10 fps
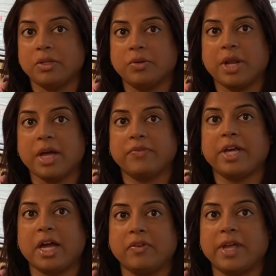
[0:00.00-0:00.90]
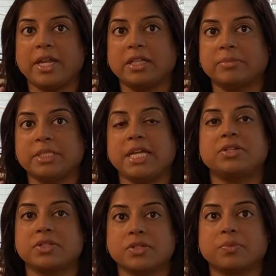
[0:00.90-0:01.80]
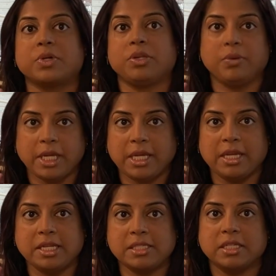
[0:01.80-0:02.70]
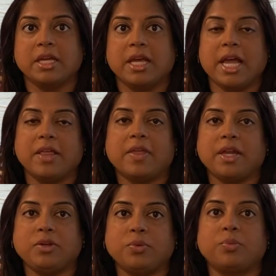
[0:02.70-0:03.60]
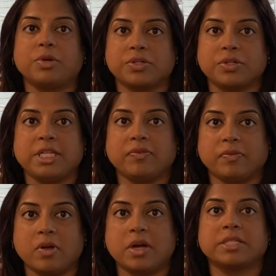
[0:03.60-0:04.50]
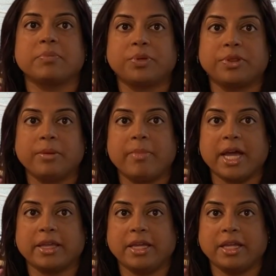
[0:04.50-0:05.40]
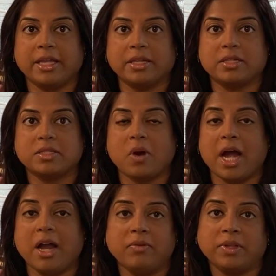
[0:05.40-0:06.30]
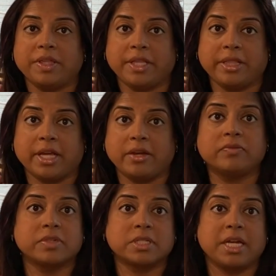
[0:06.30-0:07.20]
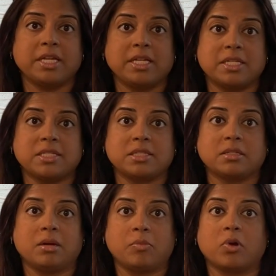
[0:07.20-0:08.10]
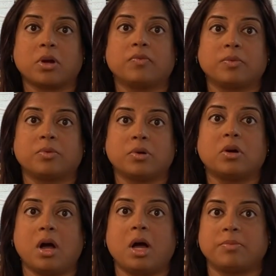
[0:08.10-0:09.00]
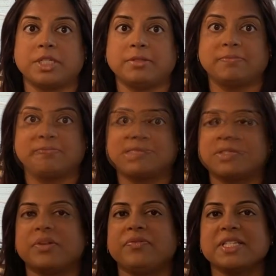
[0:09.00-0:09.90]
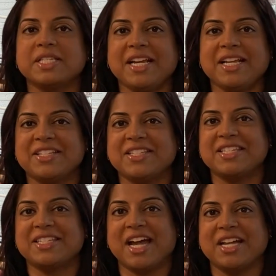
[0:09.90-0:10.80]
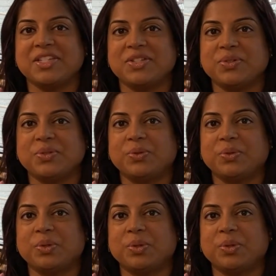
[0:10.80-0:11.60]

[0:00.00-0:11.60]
You don't have to have any limitations on what you eat. And then you brush your teeth, floss, and put them back in. So I really think that Invisalign is a more comfortable option. So Invisalign is designed to